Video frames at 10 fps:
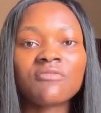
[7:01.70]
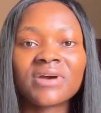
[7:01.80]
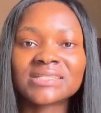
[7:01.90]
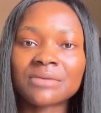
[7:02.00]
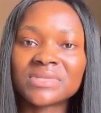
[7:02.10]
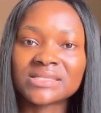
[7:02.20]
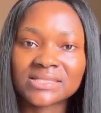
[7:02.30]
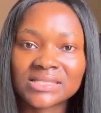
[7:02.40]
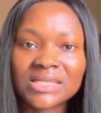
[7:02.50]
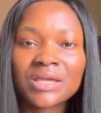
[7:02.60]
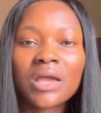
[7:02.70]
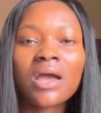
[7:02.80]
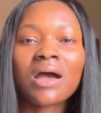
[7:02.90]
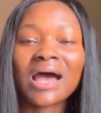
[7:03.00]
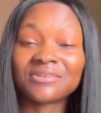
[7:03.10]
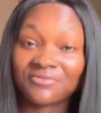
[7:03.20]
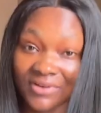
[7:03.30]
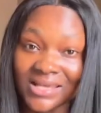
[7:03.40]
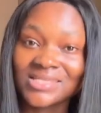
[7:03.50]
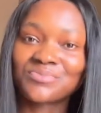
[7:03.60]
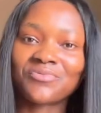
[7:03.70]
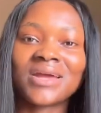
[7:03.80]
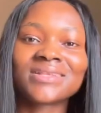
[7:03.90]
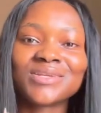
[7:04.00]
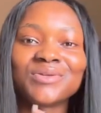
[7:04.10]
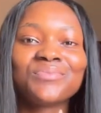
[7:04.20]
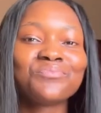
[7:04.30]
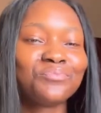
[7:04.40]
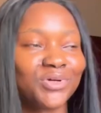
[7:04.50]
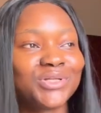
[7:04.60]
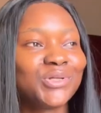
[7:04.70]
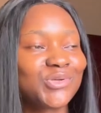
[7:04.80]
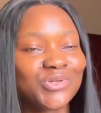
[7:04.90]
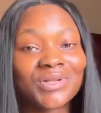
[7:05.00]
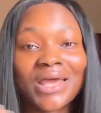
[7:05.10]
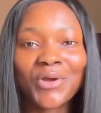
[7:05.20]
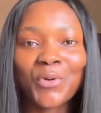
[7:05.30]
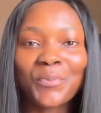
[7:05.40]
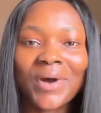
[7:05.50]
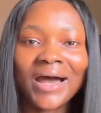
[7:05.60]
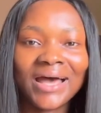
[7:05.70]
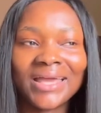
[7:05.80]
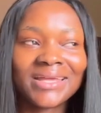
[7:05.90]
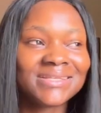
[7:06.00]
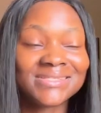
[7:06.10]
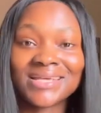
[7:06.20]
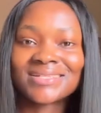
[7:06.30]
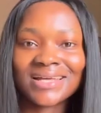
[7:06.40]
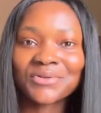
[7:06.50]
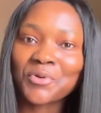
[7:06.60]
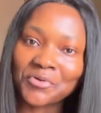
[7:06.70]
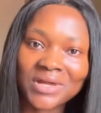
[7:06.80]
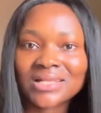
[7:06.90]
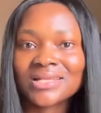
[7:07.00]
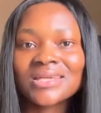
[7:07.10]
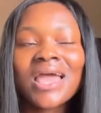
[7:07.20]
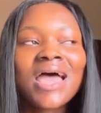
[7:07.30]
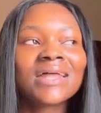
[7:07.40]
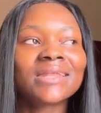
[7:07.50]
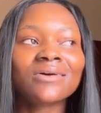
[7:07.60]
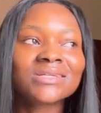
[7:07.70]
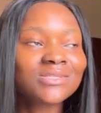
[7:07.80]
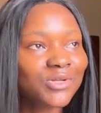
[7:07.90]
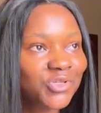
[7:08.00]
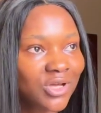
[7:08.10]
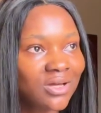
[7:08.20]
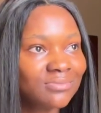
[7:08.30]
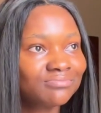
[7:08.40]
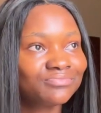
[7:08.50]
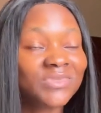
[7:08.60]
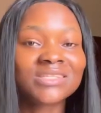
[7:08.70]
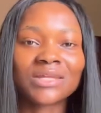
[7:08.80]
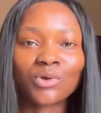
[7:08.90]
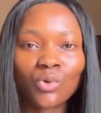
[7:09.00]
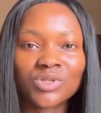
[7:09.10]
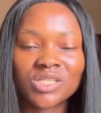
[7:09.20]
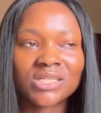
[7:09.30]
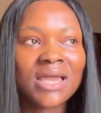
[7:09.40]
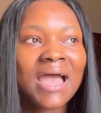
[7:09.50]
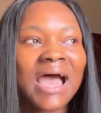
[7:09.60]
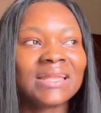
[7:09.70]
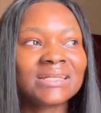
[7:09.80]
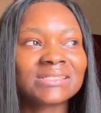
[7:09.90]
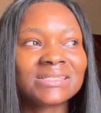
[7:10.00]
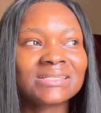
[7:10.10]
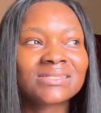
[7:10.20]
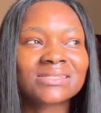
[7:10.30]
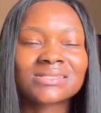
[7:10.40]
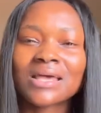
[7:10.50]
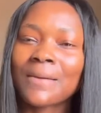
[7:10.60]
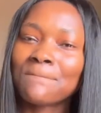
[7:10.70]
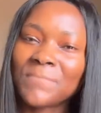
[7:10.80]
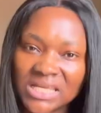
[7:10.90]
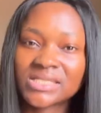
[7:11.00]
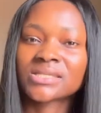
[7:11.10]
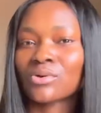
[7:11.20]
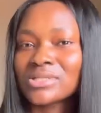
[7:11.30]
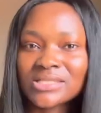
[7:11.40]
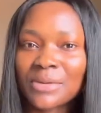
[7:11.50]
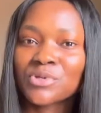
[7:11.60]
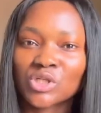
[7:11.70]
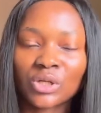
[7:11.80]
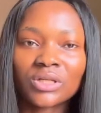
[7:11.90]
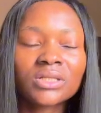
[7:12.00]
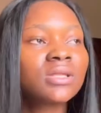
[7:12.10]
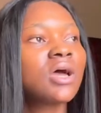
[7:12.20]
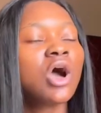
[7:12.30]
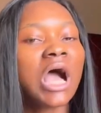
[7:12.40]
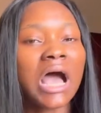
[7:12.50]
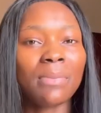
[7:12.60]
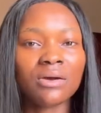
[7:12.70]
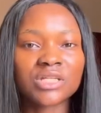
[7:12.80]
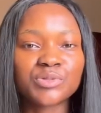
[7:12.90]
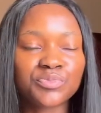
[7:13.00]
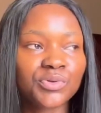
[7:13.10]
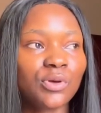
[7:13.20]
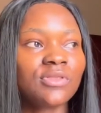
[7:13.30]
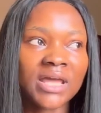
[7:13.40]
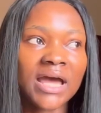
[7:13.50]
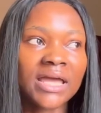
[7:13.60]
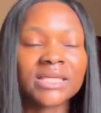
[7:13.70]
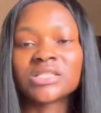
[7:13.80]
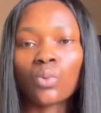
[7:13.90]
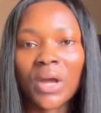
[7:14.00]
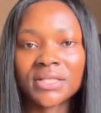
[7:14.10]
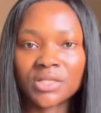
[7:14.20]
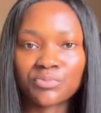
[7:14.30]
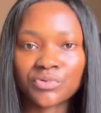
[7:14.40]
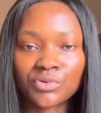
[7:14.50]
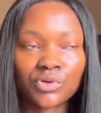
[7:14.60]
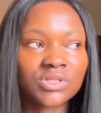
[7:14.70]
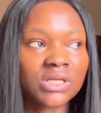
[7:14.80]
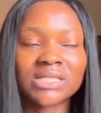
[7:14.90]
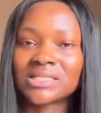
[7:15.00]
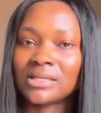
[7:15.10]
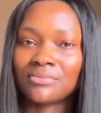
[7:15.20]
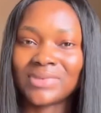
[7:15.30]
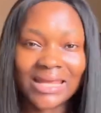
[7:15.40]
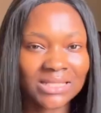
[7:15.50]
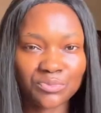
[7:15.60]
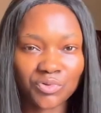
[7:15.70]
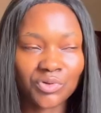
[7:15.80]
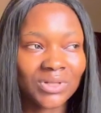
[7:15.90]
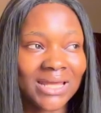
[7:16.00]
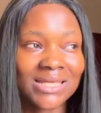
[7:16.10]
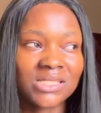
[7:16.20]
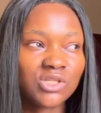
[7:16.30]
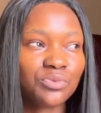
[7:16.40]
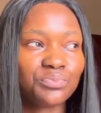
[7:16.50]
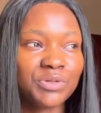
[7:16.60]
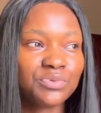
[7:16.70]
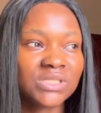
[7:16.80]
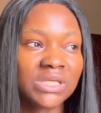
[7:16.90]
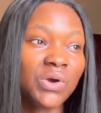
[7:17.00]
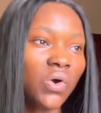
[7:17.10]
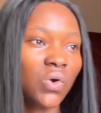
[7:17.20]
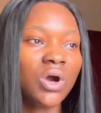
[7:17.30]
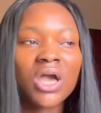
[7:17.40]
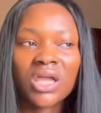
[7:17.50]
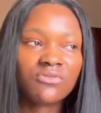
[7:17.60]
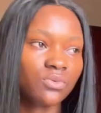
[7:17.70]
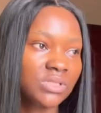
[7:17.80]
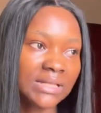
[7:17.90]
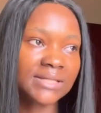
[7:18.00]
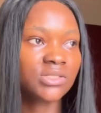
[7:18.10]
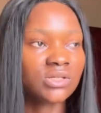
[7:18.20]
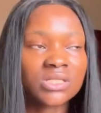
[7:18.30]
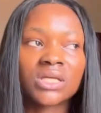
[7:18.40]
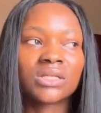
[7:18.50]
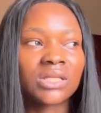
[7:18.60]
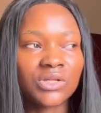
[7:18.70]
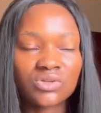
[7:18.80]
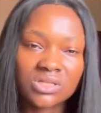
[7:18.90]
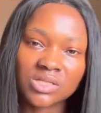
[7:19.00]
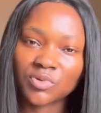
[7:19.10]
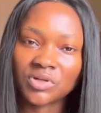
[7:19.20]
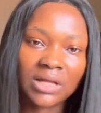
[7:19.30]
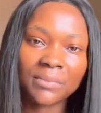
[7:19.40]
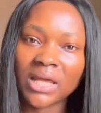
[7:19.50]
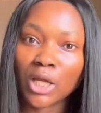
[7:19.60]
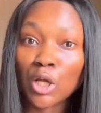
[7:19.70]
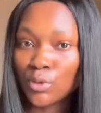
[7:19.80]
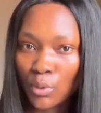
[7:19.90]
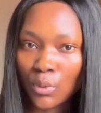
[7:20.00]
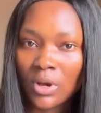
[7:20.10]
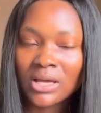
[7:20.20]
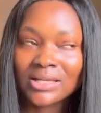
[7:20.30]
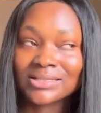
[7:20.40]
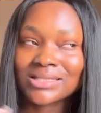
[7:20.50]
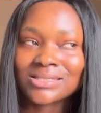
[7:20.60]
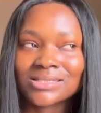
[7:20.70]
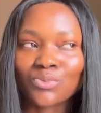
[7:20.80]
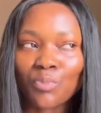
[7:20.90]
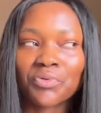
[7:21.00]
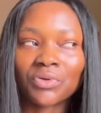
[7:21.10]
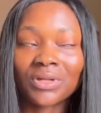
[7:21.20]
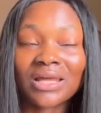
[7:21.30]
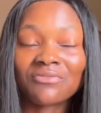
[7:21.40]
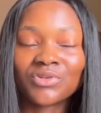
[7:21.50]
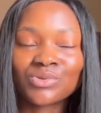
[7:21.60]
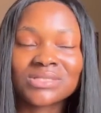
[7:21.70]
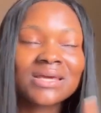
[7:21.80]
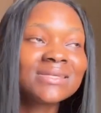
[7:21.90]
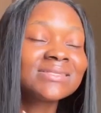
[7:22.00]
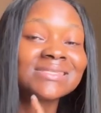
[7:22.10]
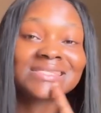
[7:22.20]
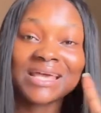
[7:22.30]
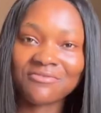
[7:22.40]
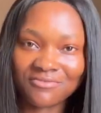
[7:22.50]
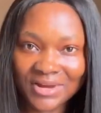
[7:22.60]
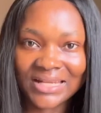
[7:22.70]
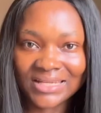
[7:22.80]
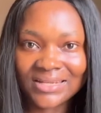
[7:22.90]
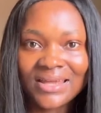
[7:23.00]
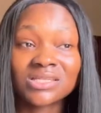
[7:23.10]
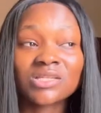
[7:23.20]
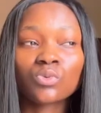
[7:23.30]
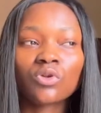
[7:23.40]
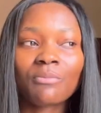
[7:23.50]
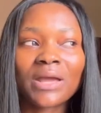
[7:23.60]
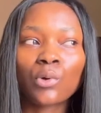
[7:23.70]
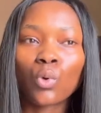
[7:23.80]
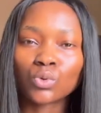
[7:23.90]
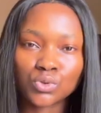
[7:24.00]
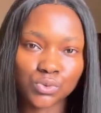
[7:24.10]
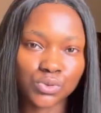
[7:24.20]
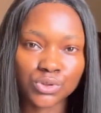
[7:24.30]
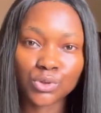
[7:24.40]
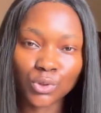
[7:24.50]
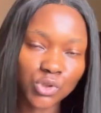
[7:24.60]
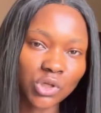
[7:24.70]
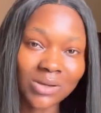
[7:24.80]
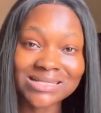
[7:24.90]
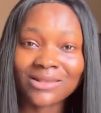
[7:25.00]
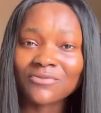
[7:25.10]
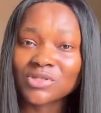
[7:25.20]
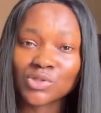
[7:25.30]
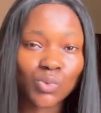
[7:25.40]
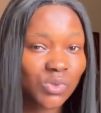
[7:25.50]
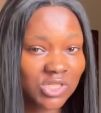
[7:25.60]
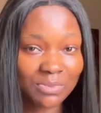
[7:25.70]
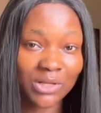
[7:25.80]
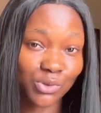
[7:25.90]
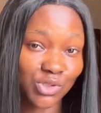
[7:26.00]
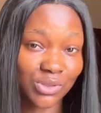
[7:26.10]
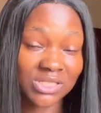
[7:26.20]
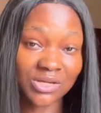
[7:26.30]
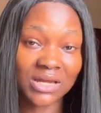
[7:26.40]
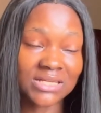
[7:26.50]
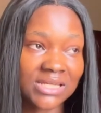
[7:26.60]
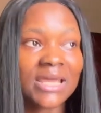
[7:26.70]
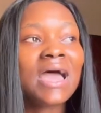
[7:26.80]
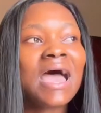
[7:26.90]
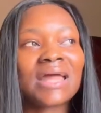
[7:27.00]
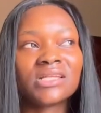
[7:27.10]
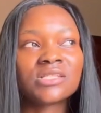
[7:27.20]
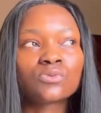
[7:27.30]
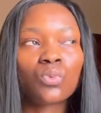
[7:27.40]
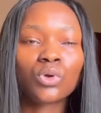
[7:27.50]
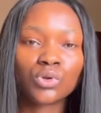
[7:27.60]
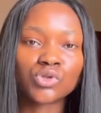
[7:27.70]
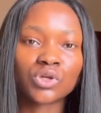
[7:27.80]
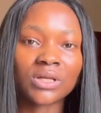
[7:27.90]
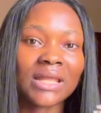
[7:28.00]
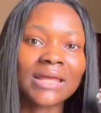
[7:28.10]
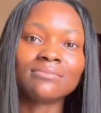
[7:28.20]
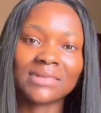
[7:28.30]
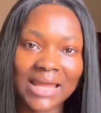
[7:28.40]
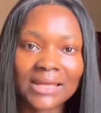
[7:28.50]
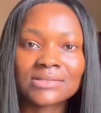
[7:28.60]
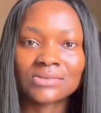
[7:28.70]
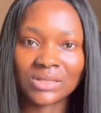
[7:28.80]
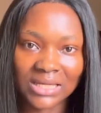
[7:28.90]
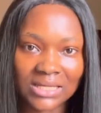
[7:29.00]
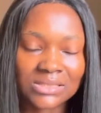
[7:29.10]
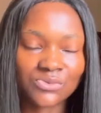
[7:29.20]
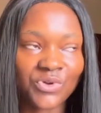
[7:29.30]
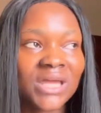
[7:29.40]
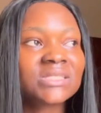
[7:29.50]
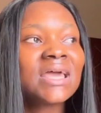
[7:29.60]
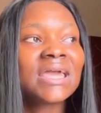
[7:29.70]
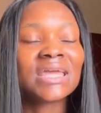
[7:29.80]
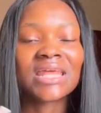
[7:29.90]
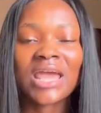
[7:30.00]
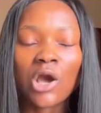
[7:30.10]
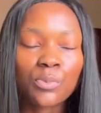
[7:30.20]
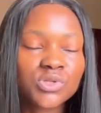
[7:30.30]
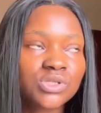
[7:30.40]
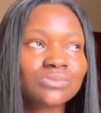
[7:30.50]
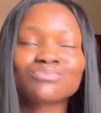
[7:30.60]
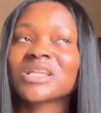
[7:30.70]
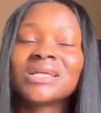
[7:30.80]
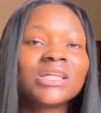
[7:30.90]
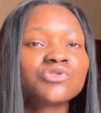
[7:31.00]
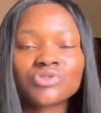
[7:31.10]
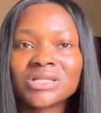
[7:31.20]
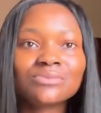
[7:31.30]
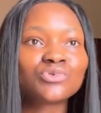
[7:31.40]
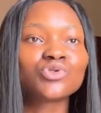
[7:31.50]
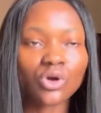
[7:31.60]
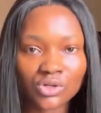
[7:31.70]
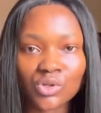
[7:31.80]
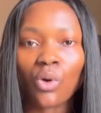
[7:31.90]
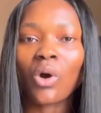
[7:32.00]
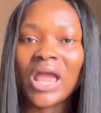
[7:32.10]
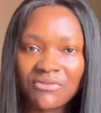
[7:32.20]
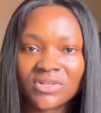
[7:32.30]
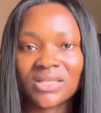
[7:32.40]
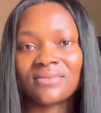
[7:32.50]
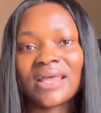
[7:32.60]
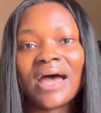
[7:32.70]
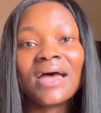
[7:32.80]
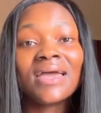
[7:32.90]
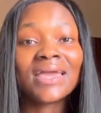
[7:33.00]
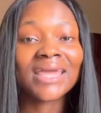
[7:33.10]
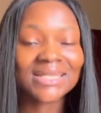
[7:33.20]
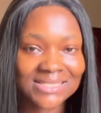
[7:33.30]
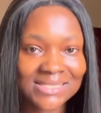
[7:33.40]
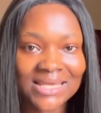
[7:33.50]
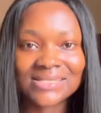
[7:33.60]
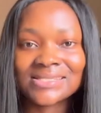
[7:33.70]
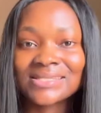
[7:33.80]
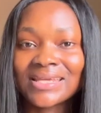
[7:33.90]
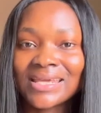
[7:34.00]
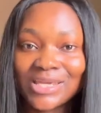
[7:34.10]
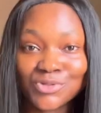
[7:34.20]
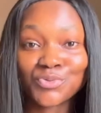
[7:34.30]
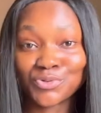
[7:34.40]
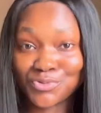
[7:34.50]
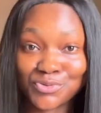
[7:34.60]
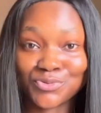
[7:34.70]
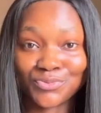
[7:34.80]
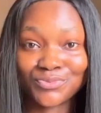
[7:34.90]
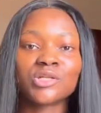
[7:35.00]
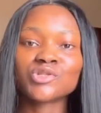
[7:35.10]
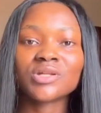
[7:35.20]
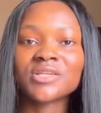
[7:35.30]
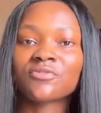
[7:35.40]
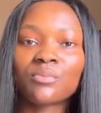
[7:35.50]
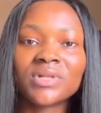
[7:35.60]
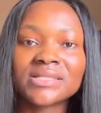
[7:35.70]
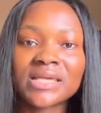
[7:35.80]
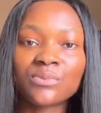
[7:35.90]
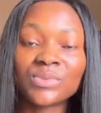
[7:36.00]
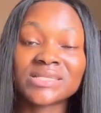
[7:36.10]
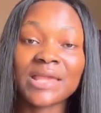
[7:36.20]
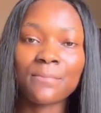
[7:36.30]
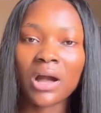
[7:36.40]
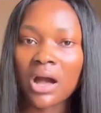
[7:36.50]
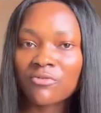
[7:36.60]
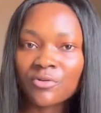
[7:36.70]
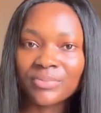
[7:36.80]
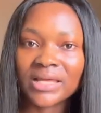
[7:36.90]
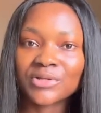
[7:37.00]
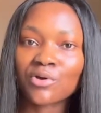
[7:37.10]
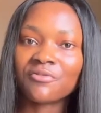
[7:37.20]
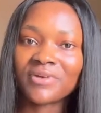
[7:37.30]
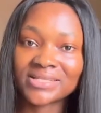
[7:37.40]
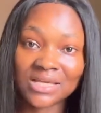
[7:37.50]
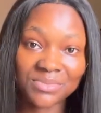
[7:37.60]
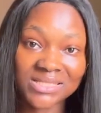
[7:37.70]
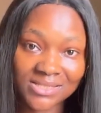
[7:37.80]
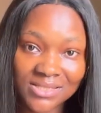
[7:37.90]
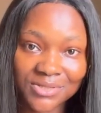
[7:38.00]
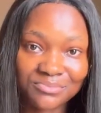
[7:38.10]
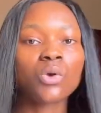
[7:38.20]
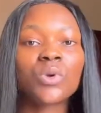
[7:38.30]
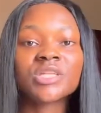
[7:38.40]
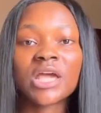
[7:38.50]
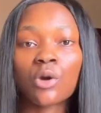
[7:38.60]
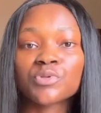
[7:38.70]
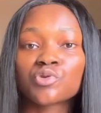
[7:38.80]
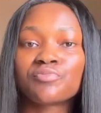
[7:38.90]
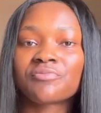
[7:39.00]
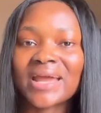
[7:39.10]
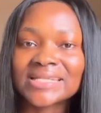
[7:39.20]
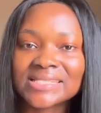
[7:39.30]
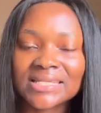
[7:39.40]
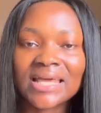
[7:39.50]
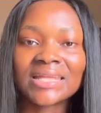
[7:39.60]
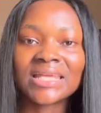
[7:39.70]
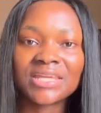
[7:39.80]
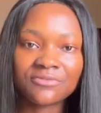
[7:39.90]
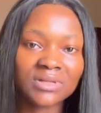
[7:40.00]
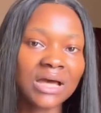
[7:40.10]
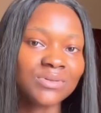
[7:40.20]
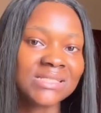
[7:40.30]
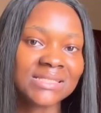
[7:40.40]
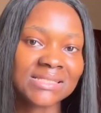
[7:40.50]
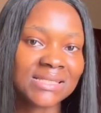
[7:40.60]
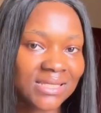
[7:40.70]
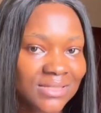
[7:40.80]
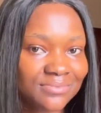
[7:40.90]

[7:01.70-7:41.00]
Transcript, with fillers: vitamin c advanced brightening body lotion i hope i said that correctly now this lotion is an og and there's this misconception about this product that it's a whitening product it's a lightening product like i see some people say oh if you want to lighten your skin then use this product i'm like no this is one product that i've used severally this is one of my go-to's lotion because i love to switch my lotions here and there and this is one lotion that i like to get right it helps it literally does everything that it says it will do. The Lotion is formulated with a powerful blend of vitamin C, which helps to brighten and even out the skin